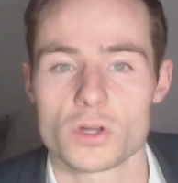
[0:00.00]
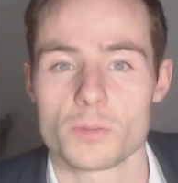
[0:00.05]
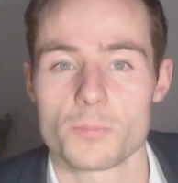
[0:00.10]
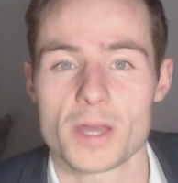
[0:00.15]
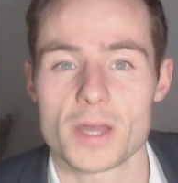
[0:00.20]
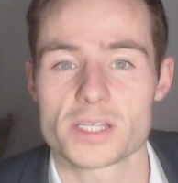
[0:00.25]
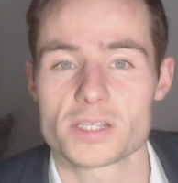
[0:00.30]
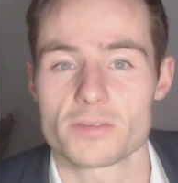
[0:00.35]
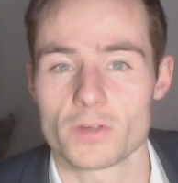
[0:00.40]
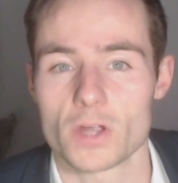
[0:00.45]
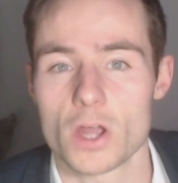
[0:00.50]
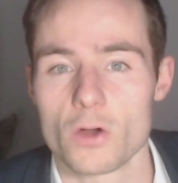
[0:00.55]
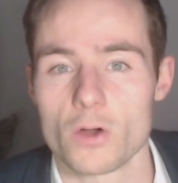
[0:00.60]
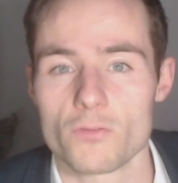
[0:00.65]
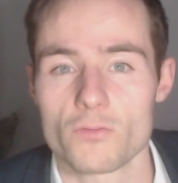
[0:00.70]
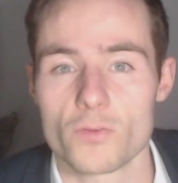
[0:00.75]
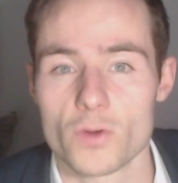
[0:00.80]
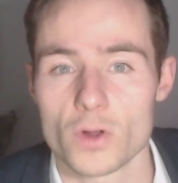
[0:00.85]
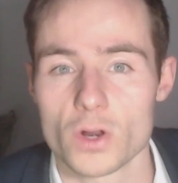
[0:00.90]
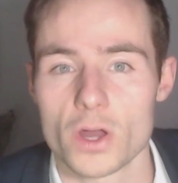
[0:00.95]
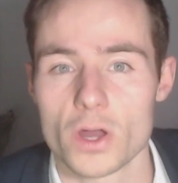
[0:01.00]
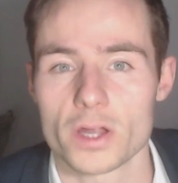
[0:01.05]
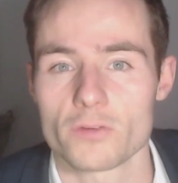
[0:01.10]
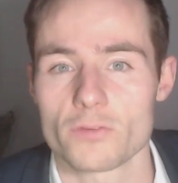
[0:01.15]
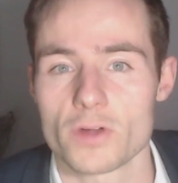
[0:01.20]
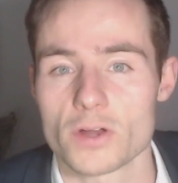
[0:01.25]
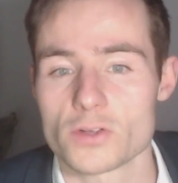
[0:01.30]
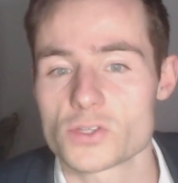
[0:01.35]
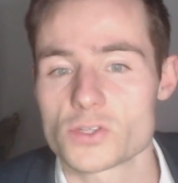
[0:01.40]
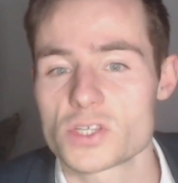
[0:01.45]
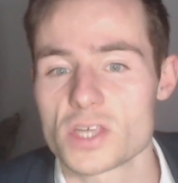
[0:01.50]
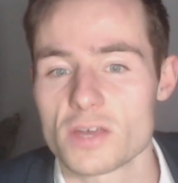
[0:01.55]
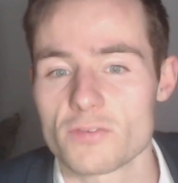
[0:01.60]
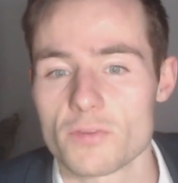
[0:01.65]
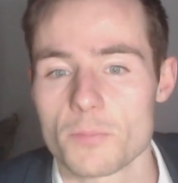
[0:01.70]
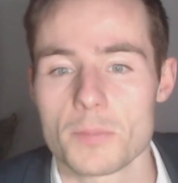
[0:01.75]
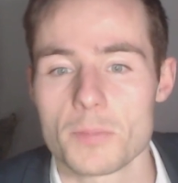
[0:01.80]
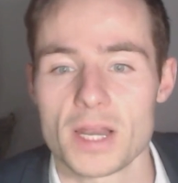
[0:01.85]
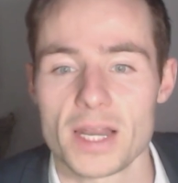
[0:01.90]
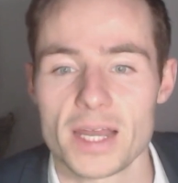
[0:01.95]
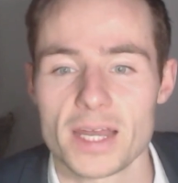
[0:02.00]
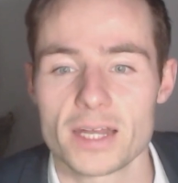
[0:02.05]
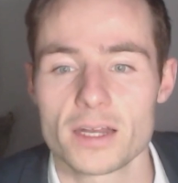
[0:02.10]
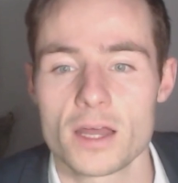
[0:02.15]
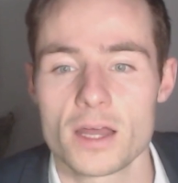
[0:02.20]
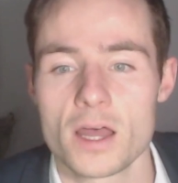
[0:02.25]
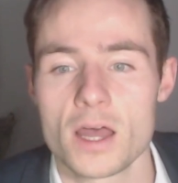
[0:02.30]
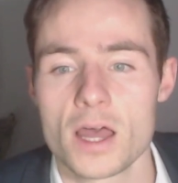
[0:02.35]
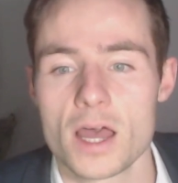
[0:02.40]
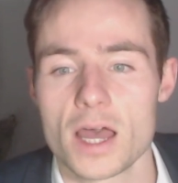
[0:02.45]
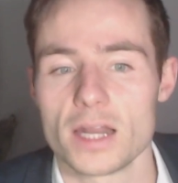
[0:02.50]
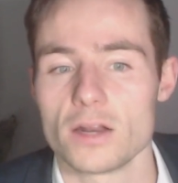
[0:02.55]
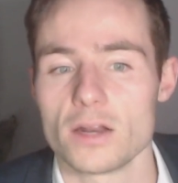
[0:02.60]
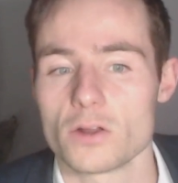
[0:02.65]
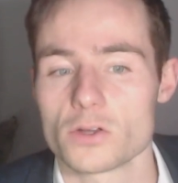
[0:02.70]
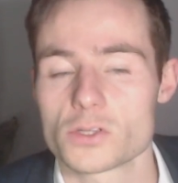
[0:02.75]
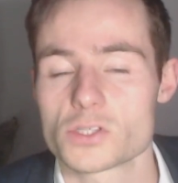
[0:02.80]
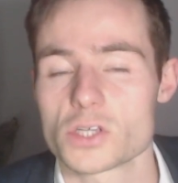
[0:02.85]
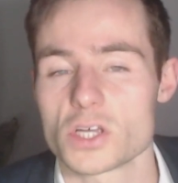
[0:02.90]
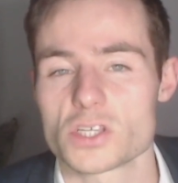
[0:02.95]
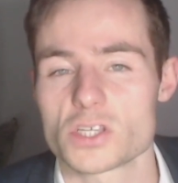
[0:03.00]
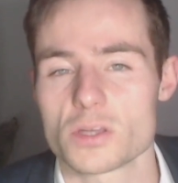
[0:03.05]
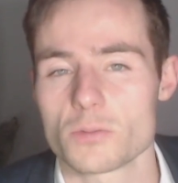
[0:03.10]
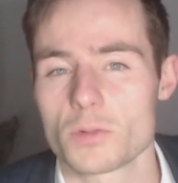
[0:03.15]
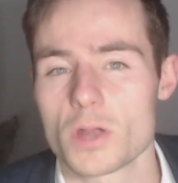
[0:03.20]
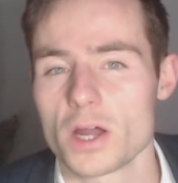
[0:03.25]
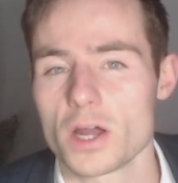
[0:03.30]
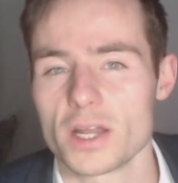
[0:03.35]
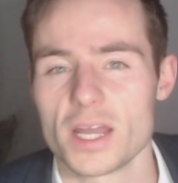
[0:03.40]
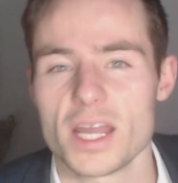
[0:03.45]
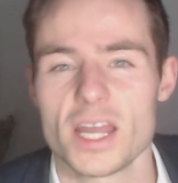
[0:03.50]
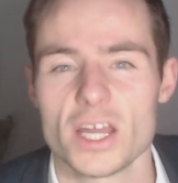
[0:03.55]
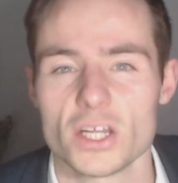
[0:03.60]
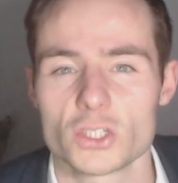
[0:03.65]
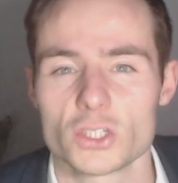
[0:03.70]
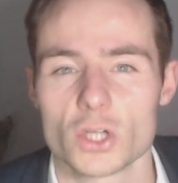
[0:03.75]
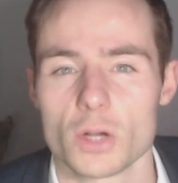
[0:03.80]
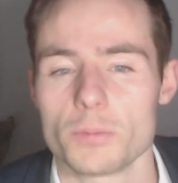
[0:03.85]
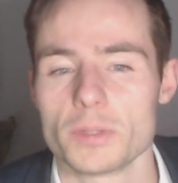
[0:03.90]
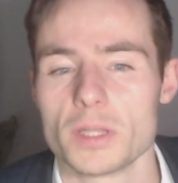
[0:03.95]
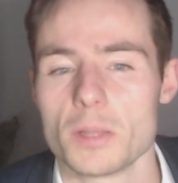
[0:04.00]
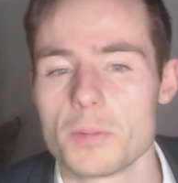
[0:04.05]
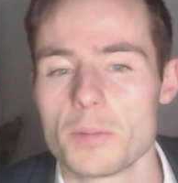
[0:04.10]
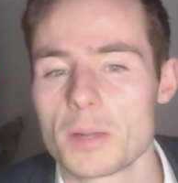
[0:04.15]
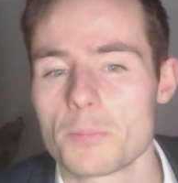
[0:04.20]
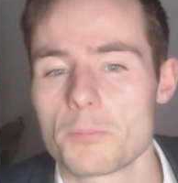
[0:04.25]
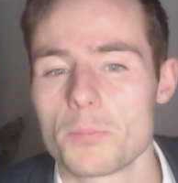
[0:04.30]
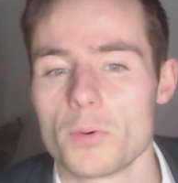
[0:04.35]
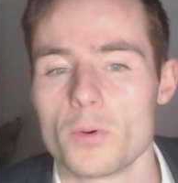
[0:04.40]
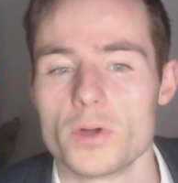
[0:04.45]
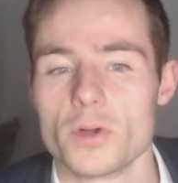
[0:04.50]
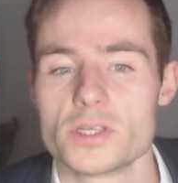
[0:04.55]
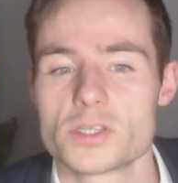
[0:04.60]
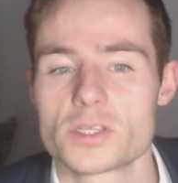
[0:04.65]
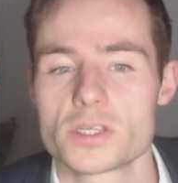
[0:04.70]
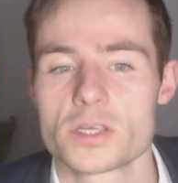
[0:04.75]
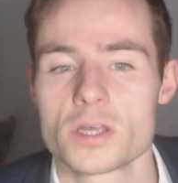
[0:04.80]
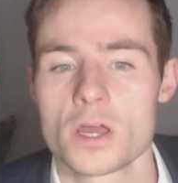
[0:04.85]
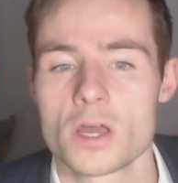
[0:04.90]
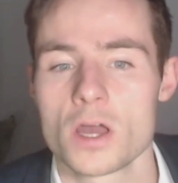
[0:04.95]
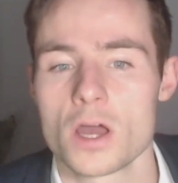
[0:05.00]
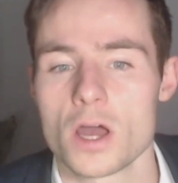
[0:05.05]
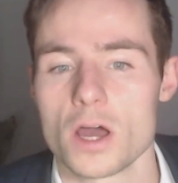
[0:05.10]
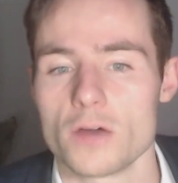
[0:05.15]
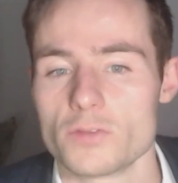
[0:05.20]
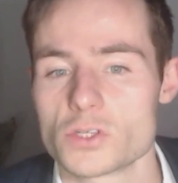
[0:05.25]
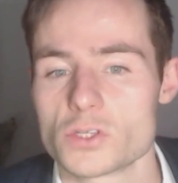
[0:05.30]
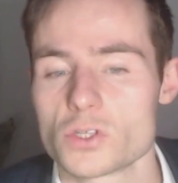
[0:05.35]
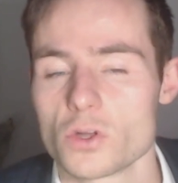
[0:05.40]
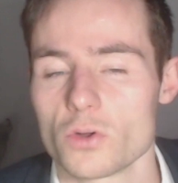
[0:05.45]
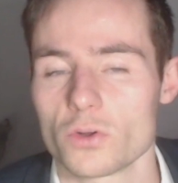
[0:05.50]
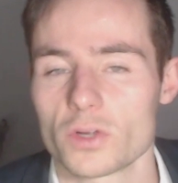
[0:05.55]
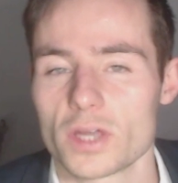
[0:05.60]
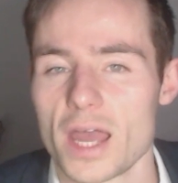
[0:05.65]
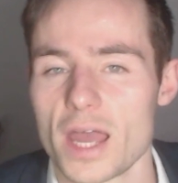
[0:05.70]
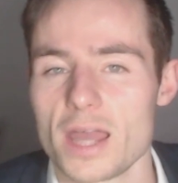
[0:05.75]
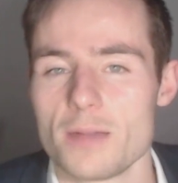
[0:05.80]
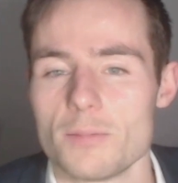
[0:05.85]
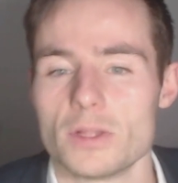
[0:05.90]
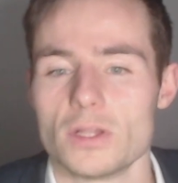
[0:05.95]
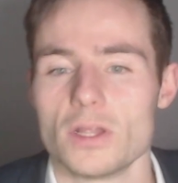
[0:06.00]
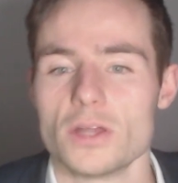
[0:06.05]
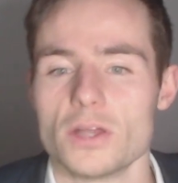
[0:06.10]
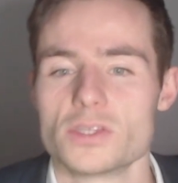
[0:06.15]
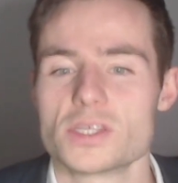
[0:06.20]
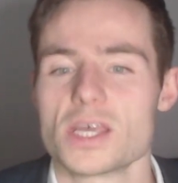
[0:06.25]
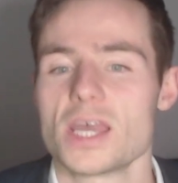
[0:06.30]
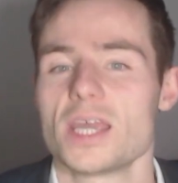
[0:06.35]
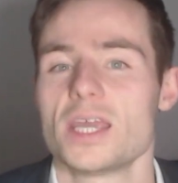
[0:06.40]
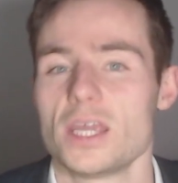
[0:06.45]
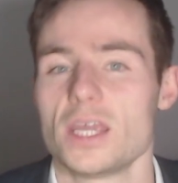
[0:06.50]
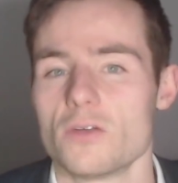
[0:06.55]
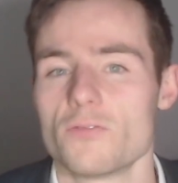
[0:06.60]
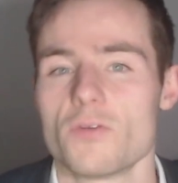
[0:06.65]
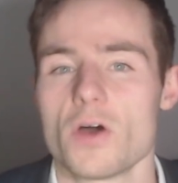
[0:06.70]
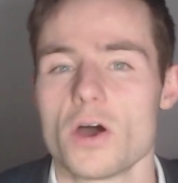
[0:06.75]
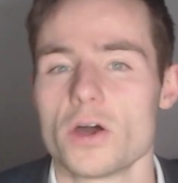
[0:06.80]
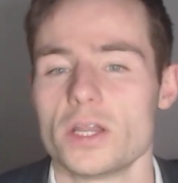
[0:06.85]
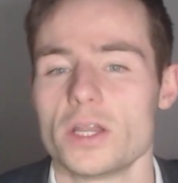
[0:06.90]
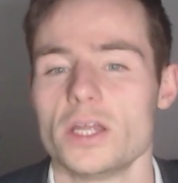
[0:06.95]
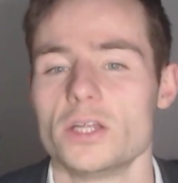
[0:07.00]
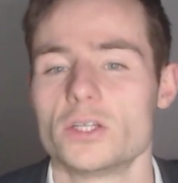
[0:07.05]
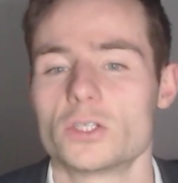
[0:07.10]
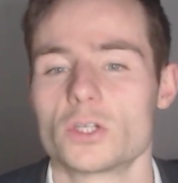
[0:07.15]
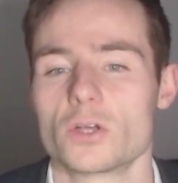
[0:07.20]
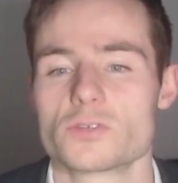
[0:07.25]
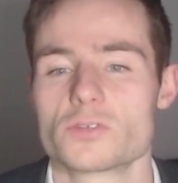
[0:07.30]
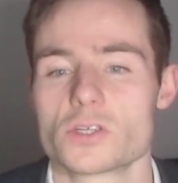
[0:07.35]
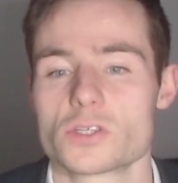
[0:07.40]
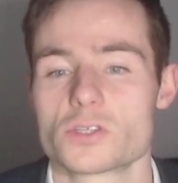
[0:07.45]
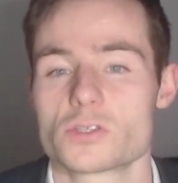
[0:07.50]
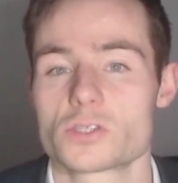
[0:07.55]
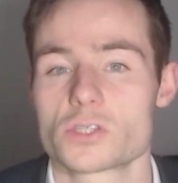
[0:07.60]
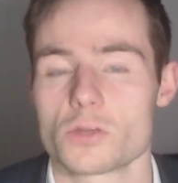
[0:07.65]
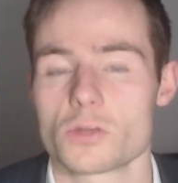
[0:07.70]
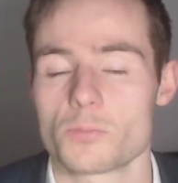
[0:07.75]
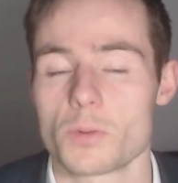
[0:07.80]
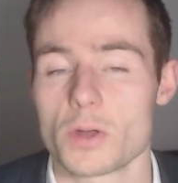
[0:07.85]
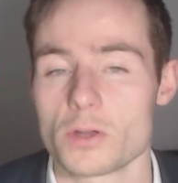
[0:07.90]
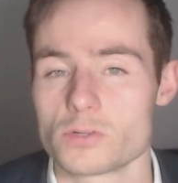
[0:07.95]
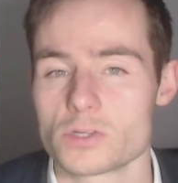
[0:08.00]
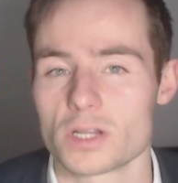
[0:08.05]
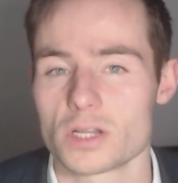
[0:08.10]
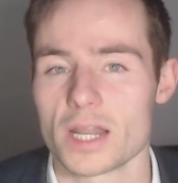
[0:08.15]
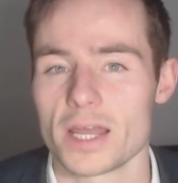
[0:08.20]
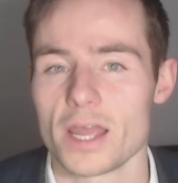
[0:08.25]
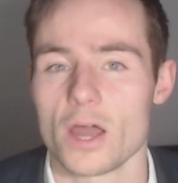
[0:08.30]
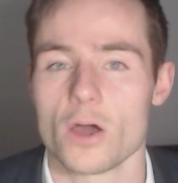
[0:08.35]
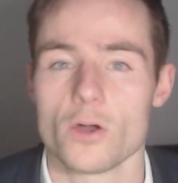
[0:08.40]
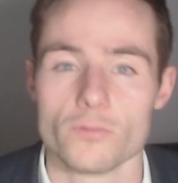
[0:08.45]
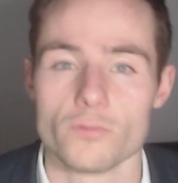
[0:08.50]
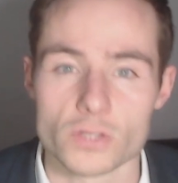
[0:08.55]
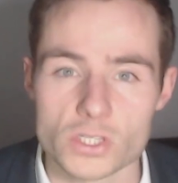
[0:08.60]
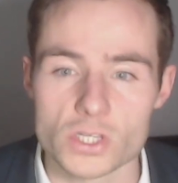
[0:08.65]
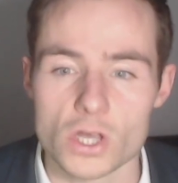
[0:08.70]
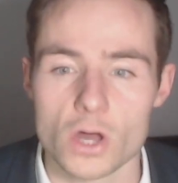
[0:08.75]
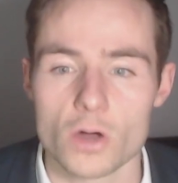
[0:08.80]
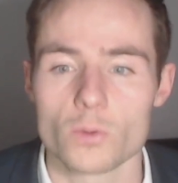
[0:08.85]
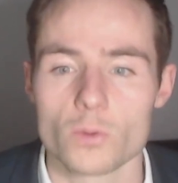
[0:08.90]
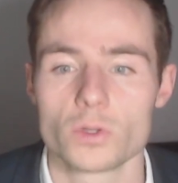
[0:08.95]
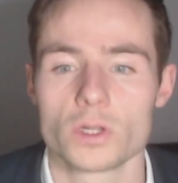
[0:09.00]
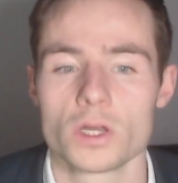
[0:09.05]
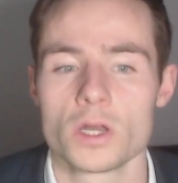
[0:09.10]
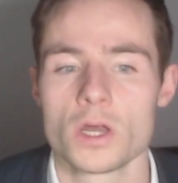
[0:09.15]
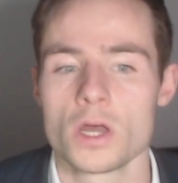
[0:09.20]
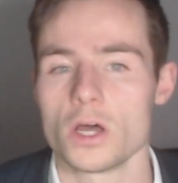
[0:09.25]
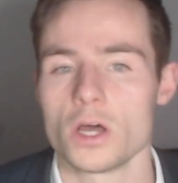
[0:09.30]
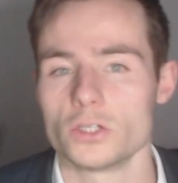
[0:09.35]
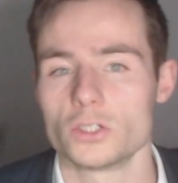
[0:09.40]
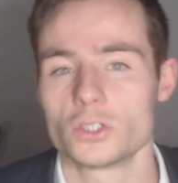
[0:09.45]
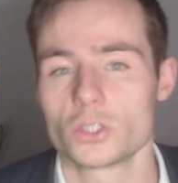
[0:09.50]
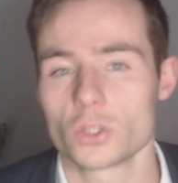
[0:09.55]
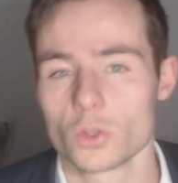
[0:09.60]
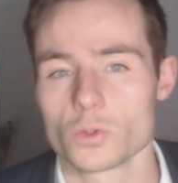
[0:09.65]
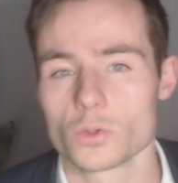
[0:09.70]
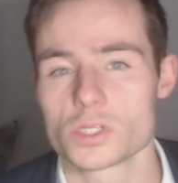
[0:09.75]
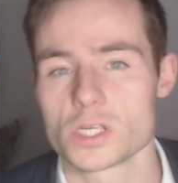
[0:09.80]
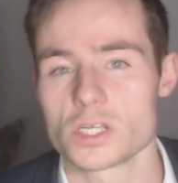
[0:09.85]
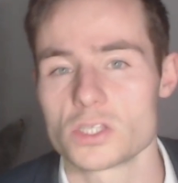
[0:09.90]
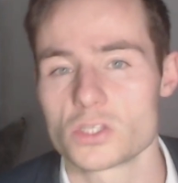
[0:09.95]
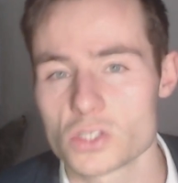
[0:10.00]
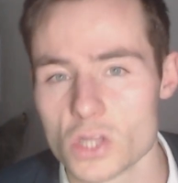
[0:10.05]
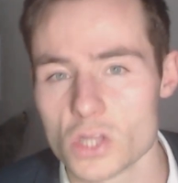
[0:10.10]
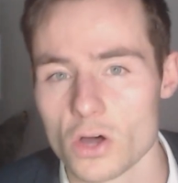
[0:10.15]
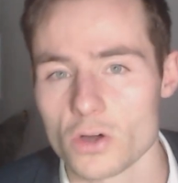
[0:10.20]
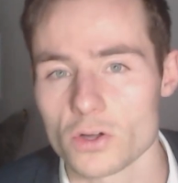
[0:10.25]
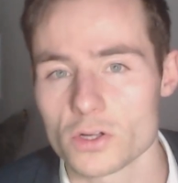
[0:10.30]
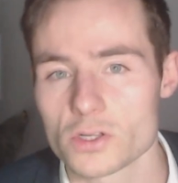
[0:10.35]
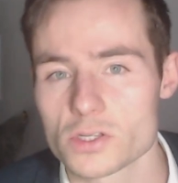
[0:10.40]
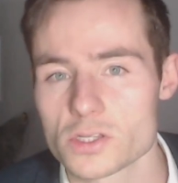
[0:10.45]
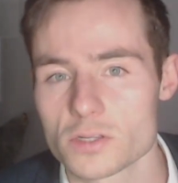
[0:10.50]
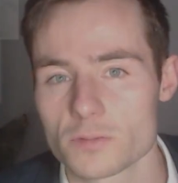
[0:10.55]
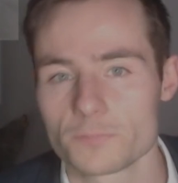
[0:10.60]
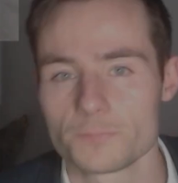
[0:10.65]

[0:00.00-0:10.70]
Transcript: bets have a cult following around 7 million, and it looks like some kind of hit job in the big boys of the stock game and taking advantage of supposedly oversold and shorted stocks.